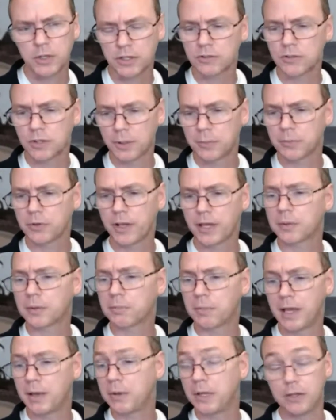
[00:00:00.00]
It seems like
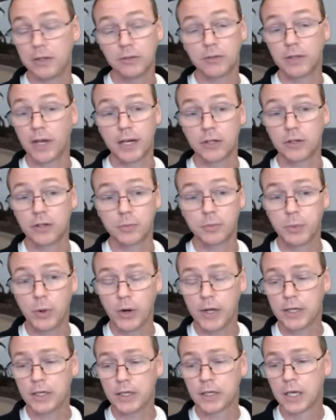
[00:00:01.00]
maybe he's got a good
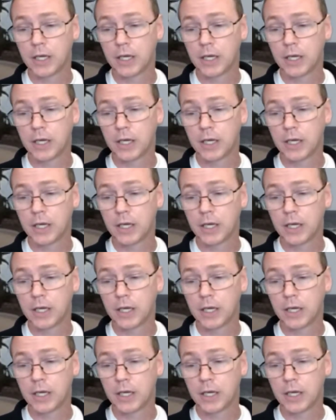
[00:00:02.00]
point.